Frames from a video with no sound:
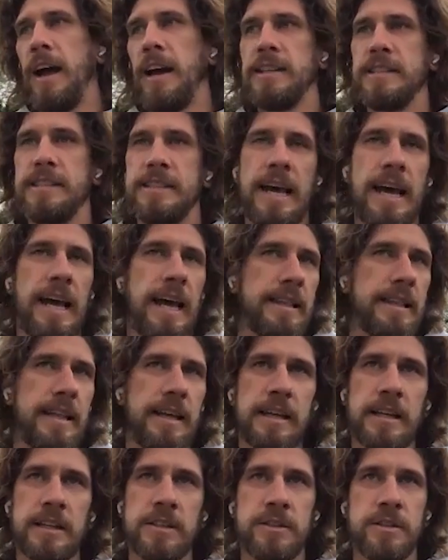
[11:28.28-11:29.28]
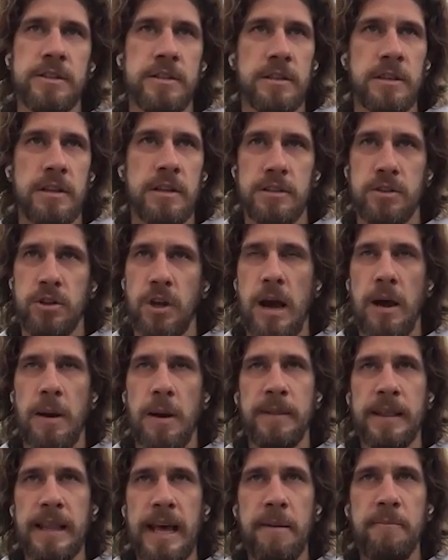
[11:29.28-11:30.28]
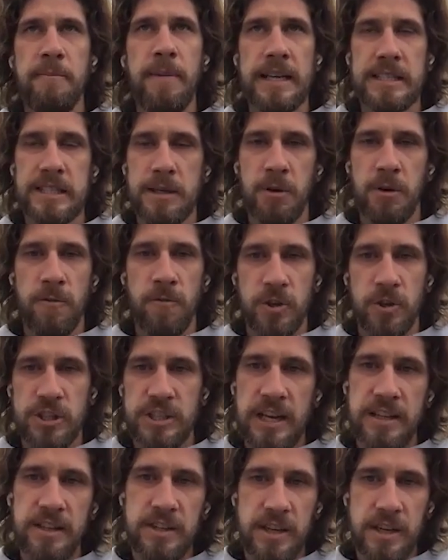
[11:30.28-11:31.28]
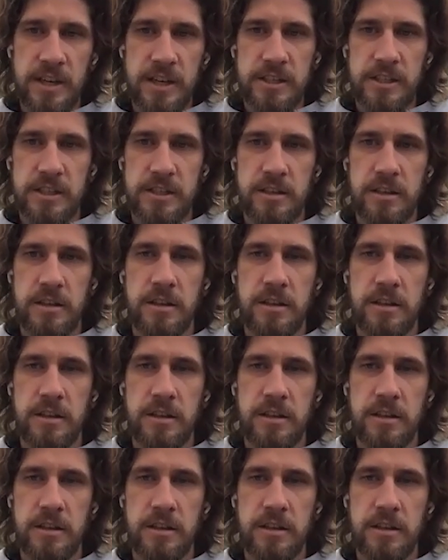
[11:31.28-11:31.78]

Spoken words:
And then so I played basketball for 10 years,